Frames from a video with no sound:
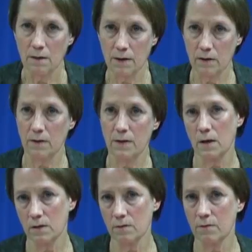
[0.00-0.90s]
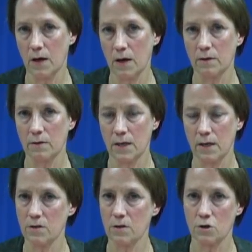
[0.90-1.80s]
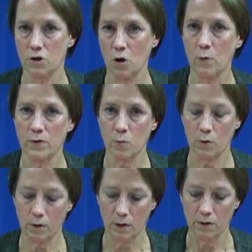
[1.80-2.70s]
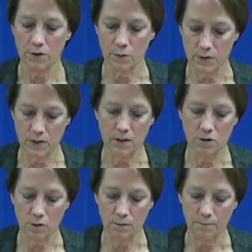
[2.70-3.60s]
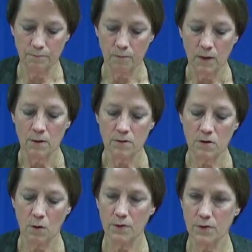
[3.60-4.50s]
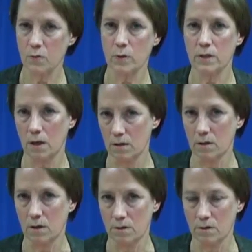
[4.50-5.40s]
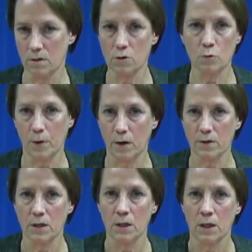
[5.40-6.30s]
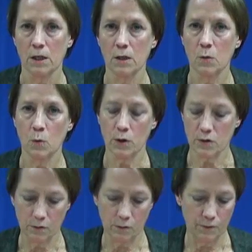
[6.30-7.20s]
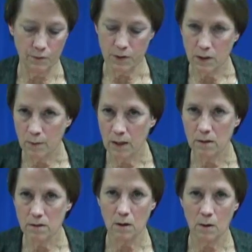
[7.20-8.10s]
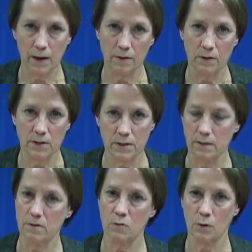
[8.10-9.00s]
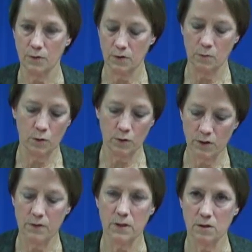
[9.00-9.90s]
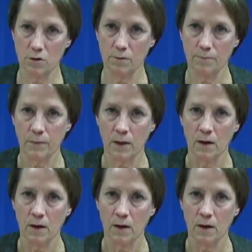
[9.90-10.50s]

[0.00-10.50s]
and then at the end of that, Dan is going to show his work to his teacher. So this is what Dan does, the do part. He works for 15 minutes, and then he takes his work to the teacher.